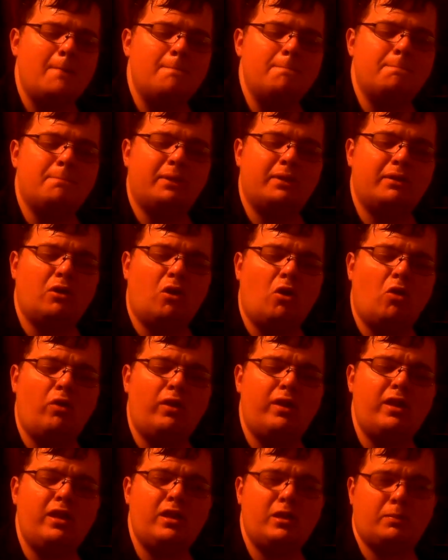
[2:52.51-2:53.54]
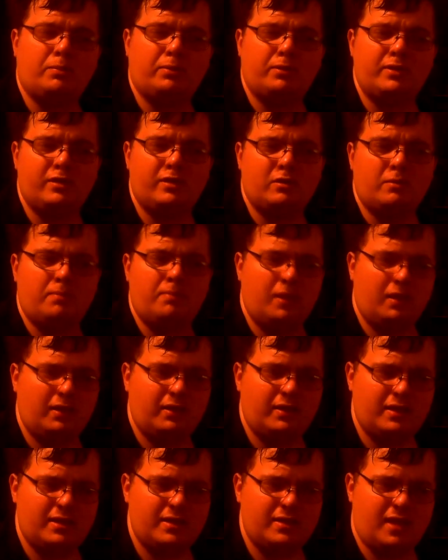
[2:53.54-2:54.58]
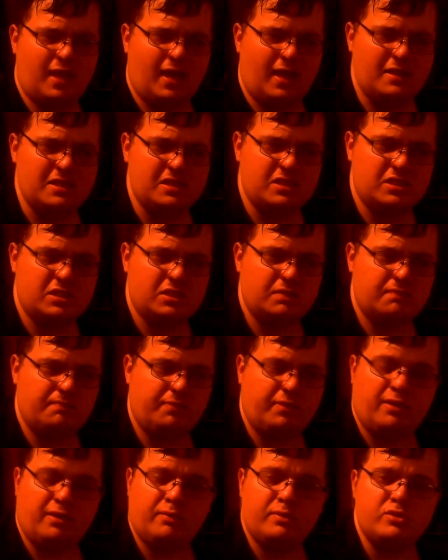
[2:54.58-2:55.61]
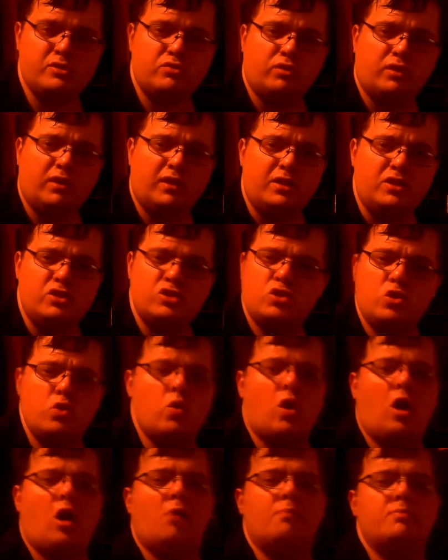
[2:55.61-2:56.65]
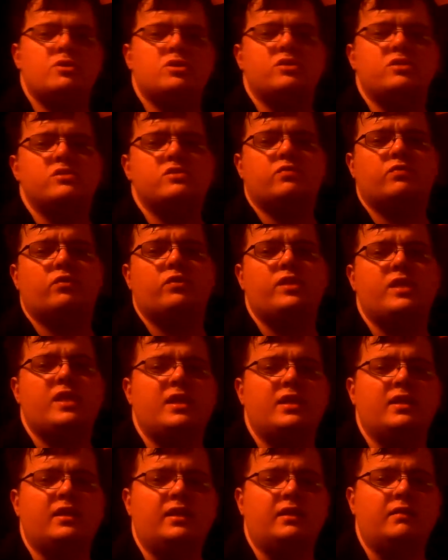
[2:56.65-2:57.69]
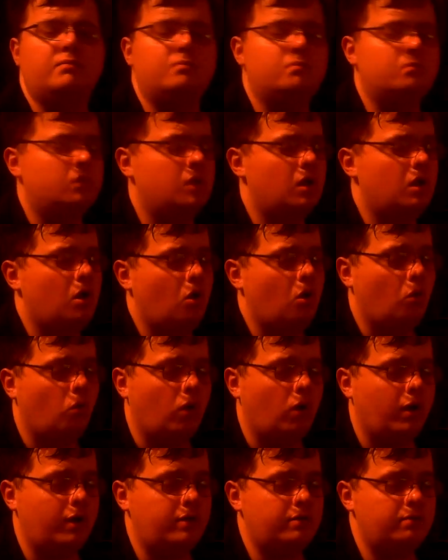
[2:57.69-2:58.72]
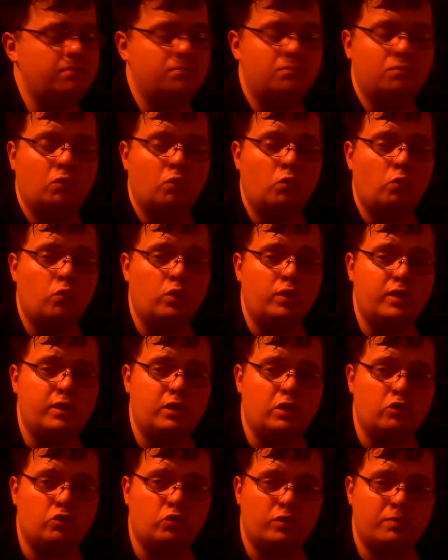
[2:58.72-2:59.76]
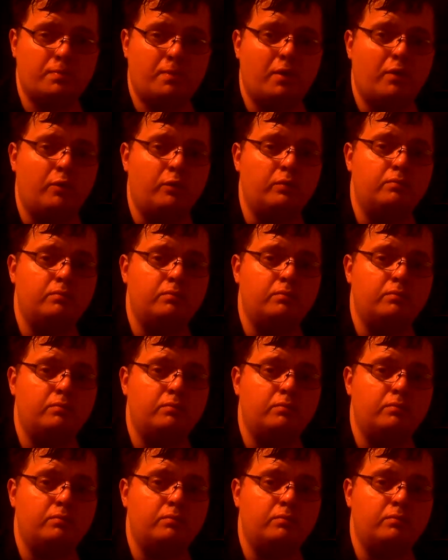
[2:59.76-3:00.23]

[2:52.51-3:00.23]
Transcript: but only in a predictability that there was really 2 options for the ending. 1, Woody goes with Bo.